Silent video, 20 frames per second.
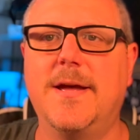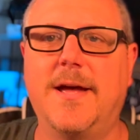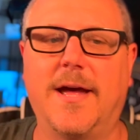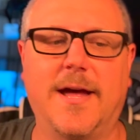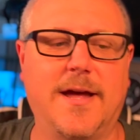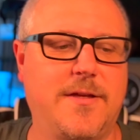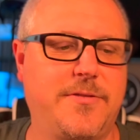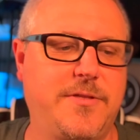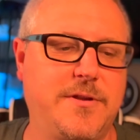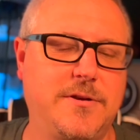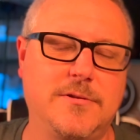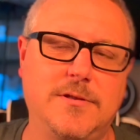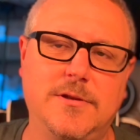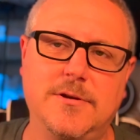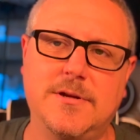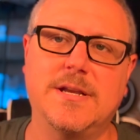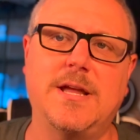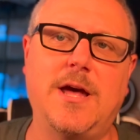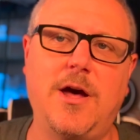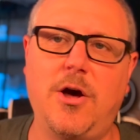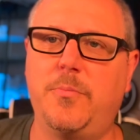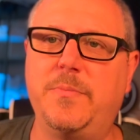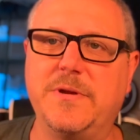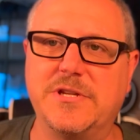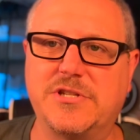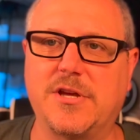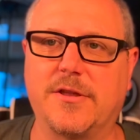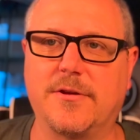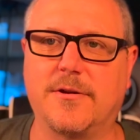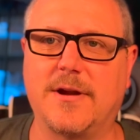that are looking to help
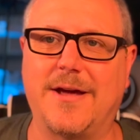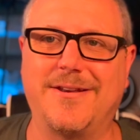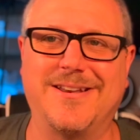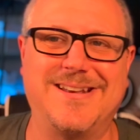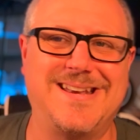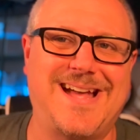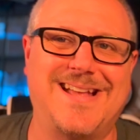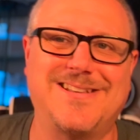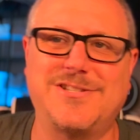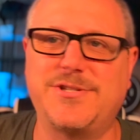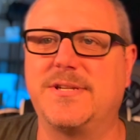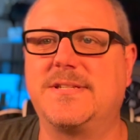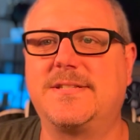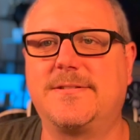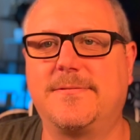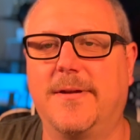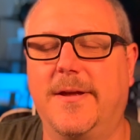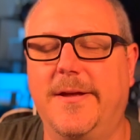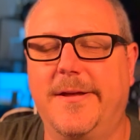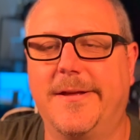each other out and not just,